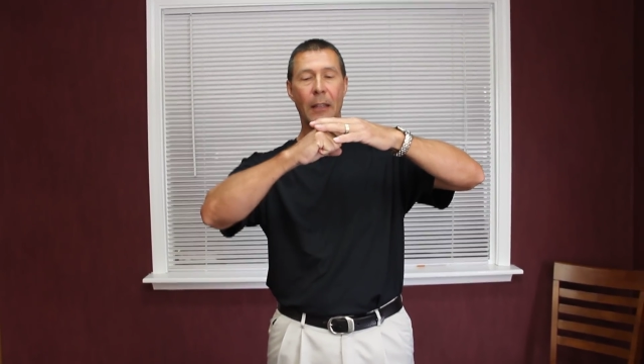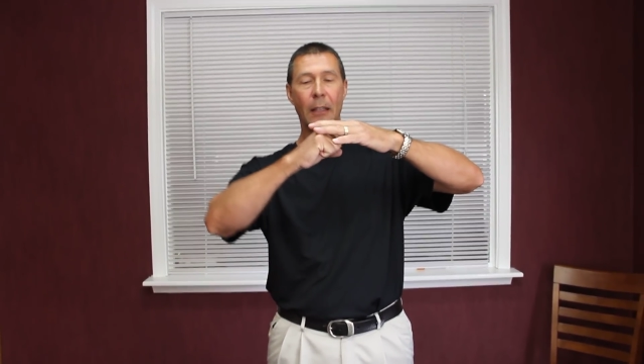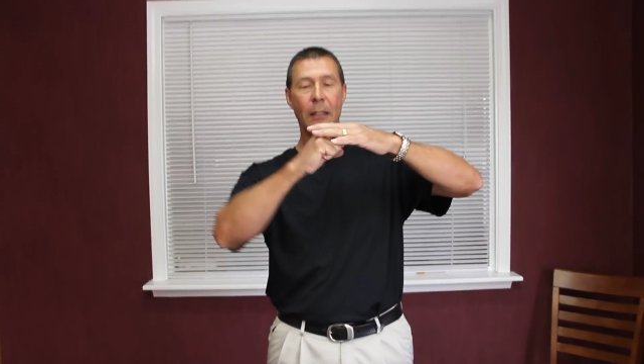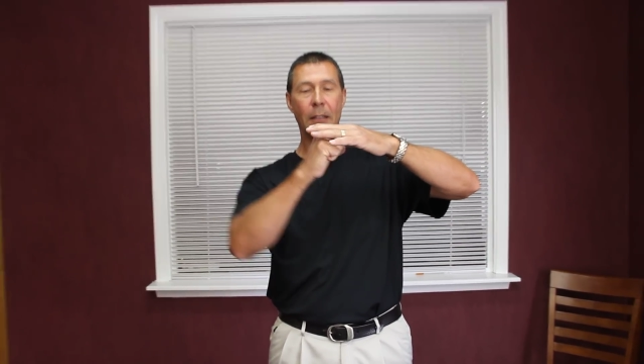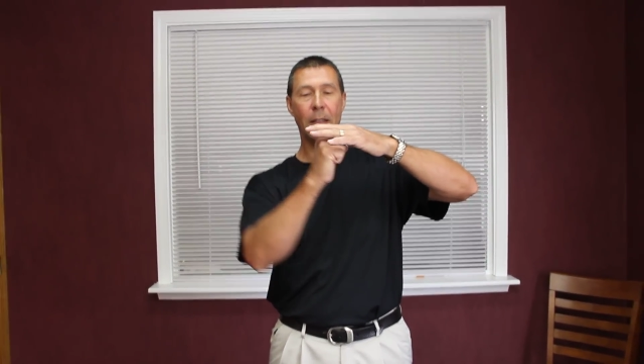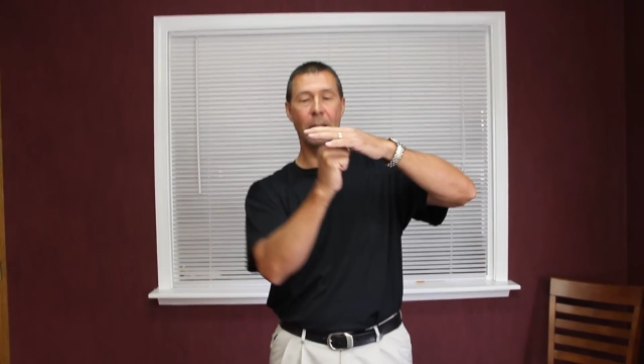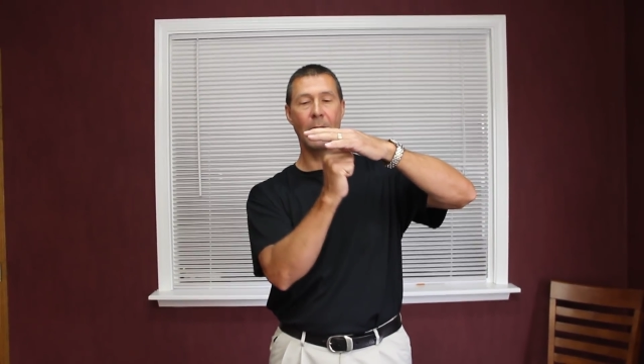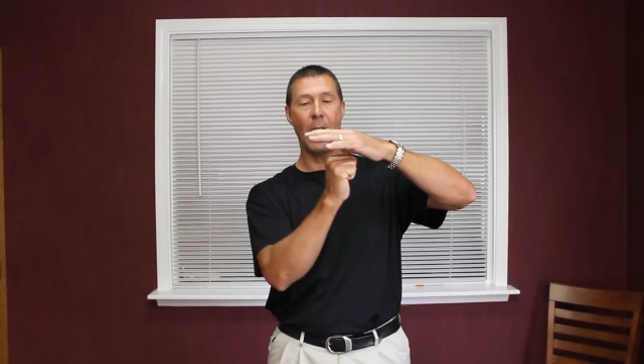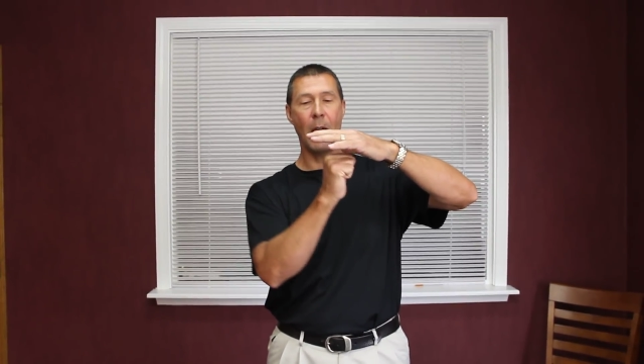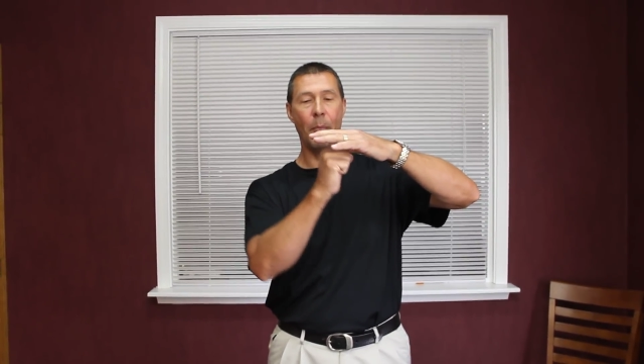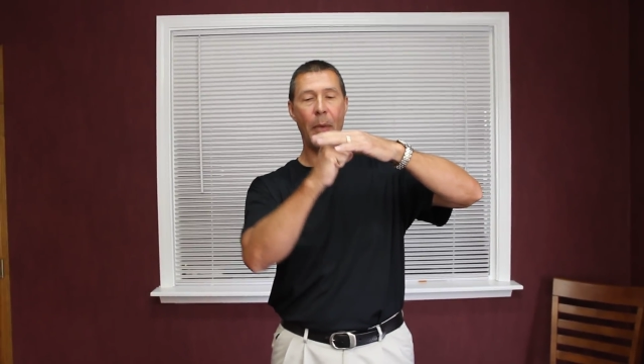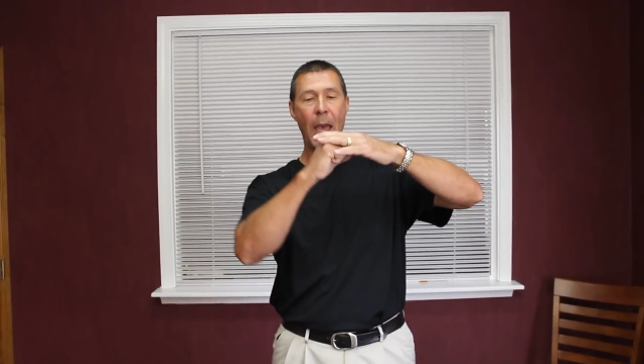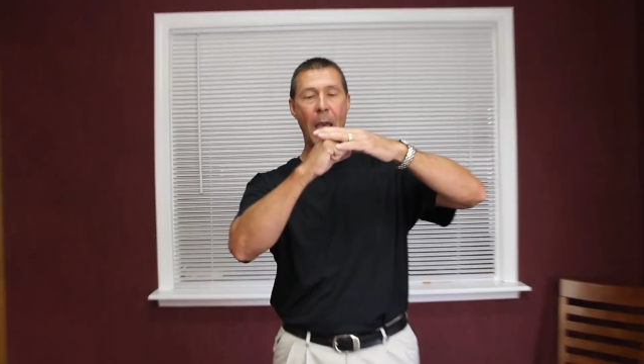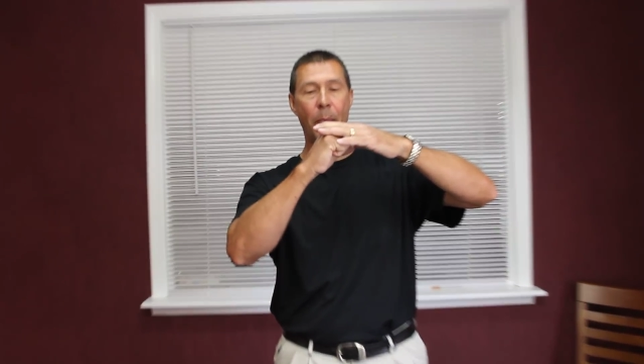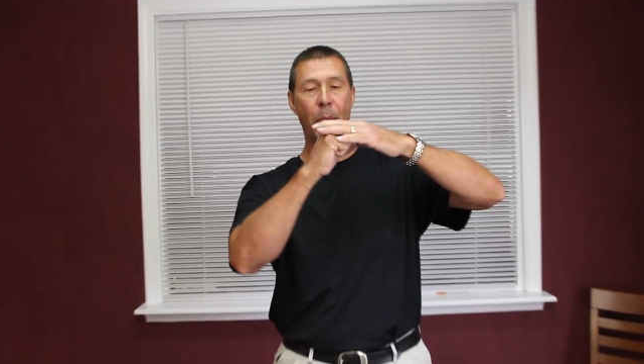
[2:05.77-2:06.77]
this
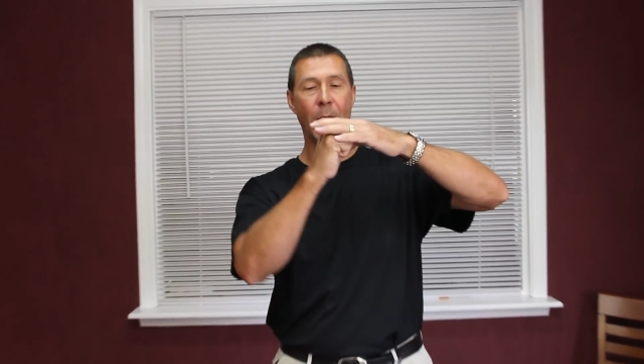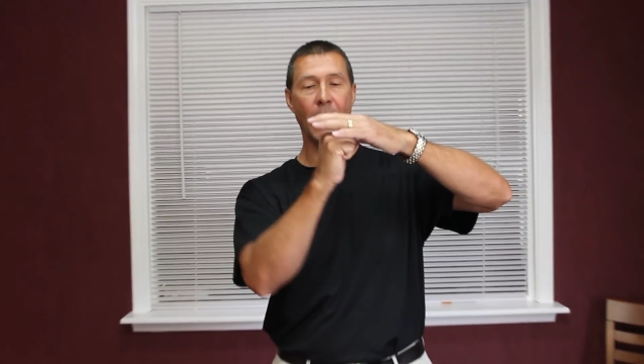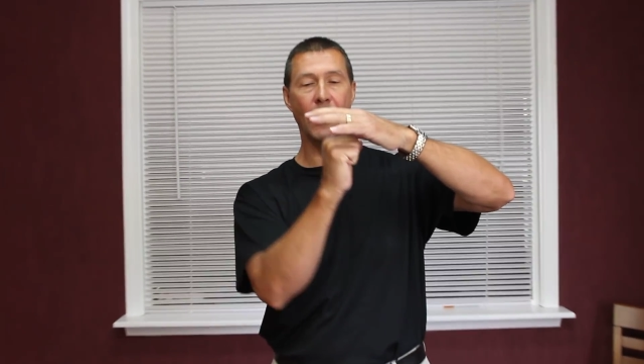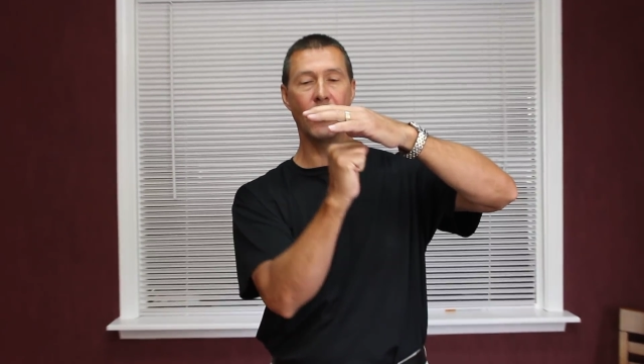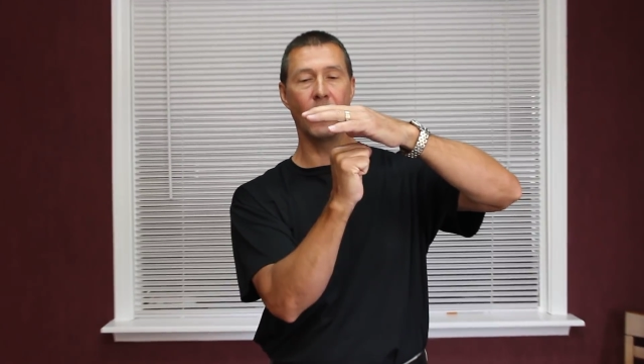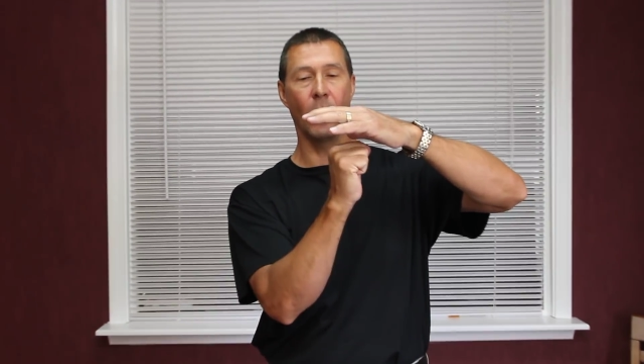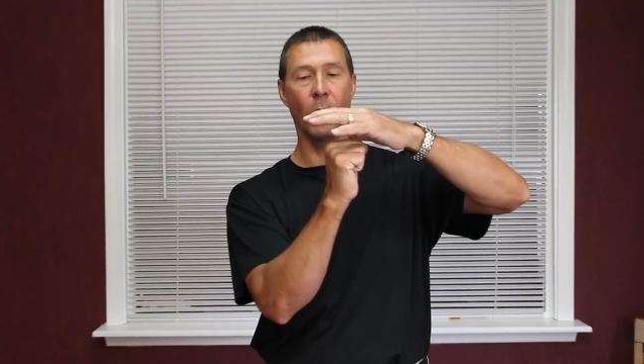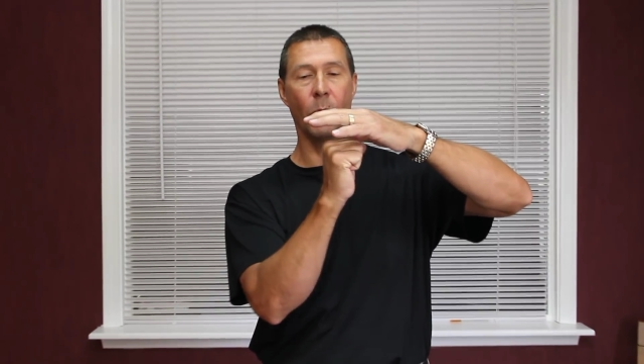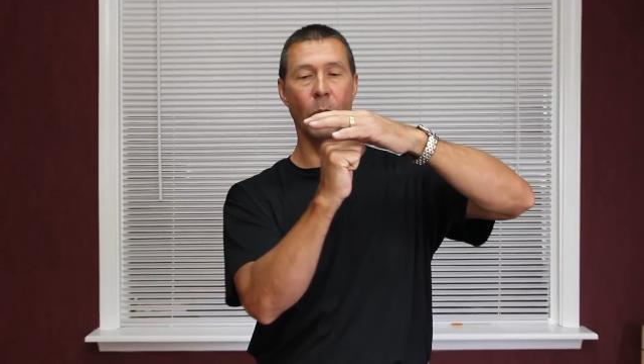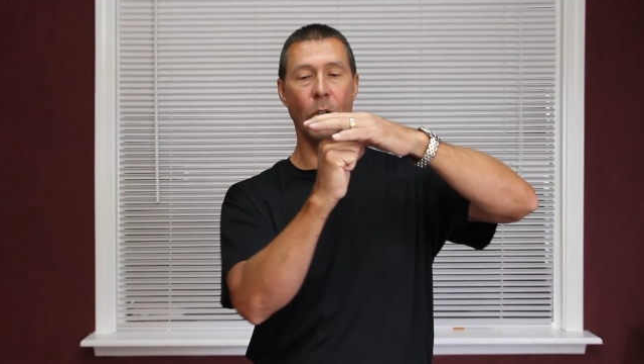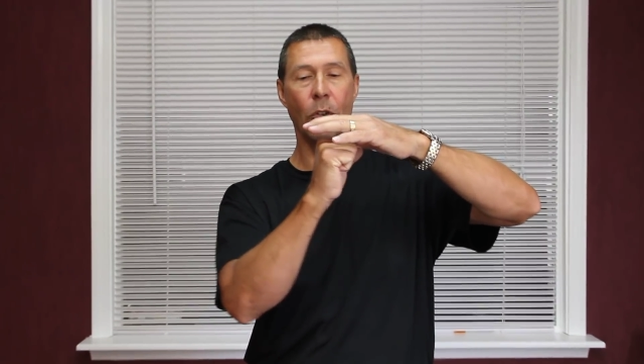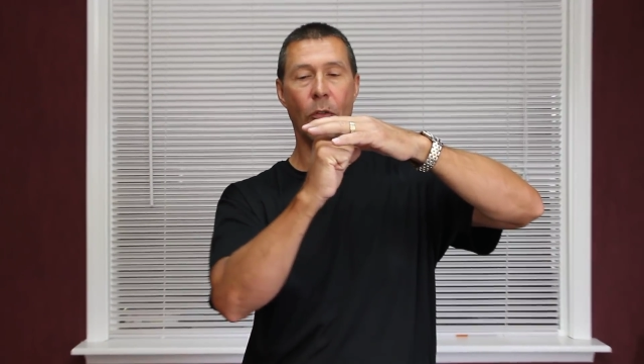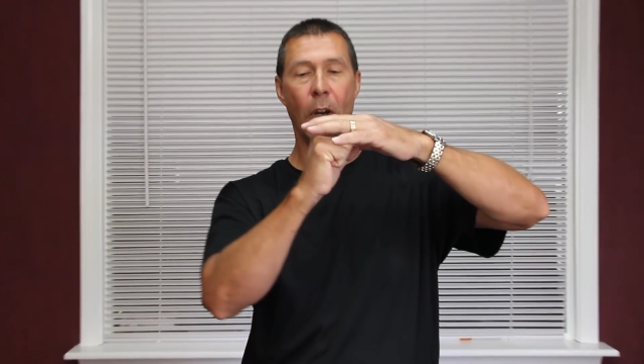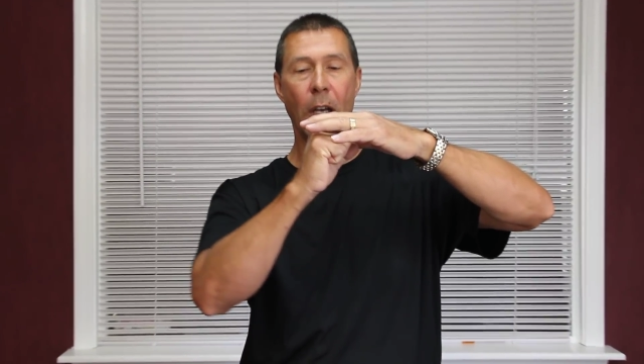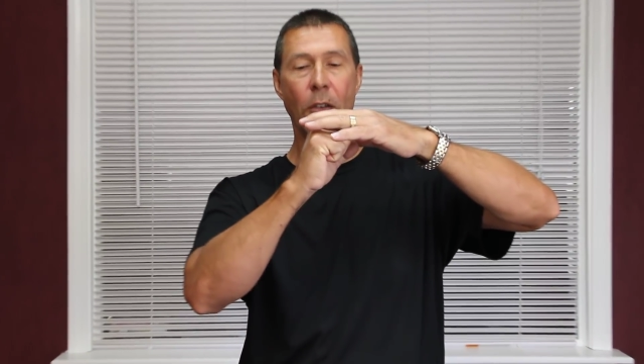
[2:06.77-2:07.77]
stop happening so that when
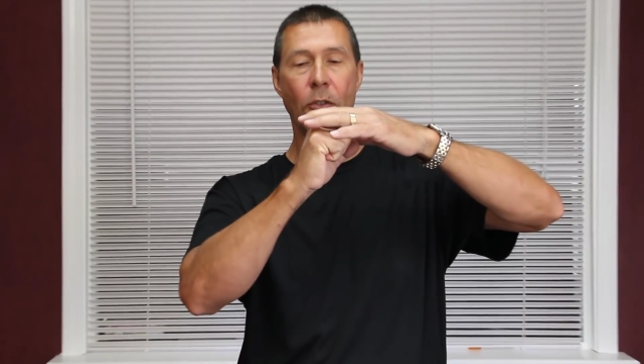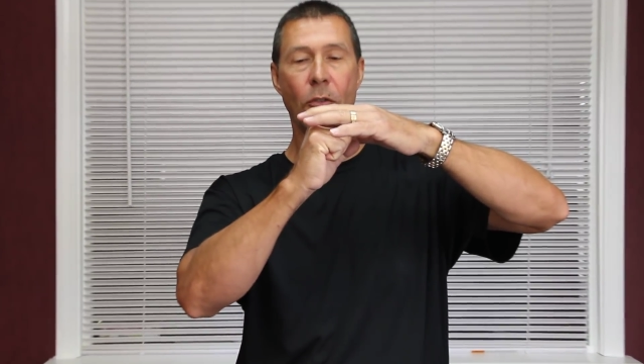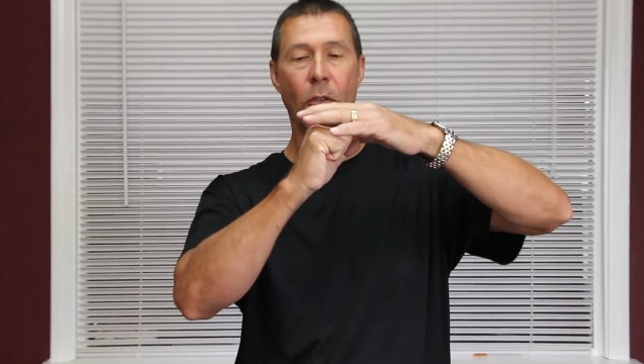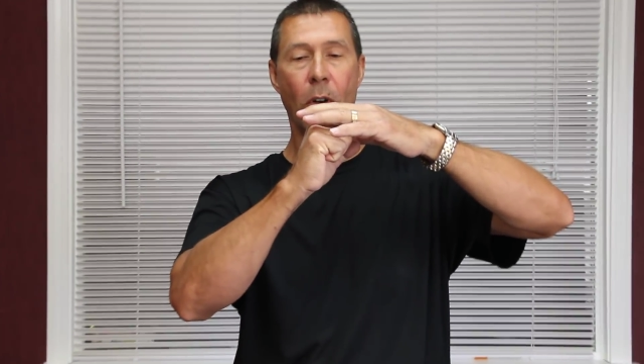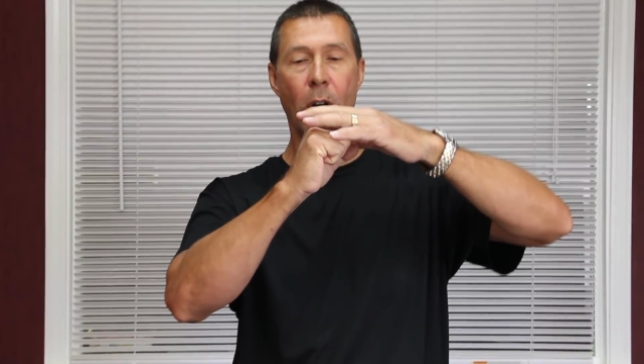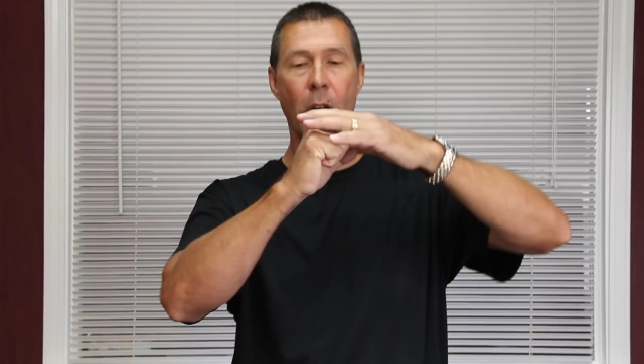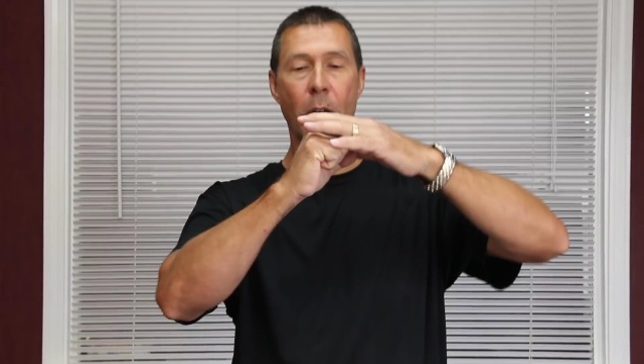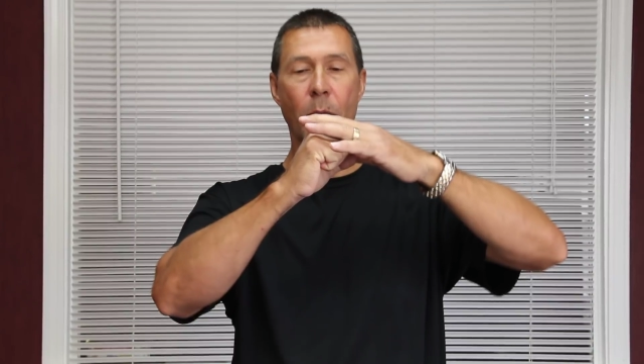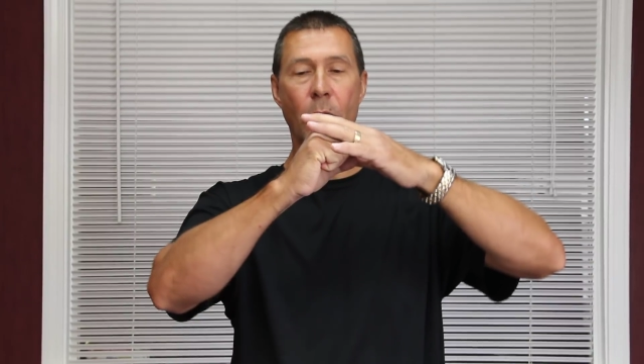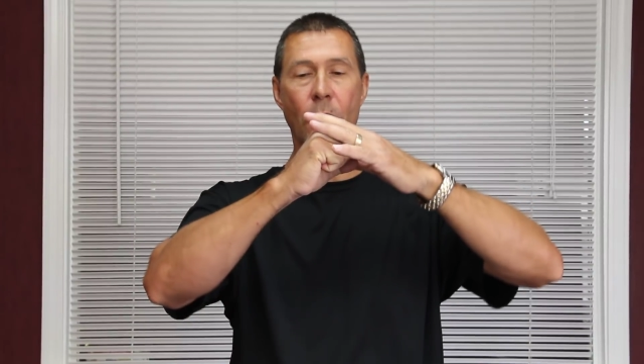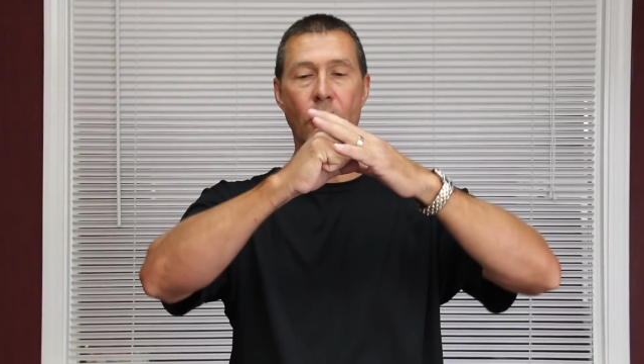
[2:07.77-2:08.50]
you raise your arm,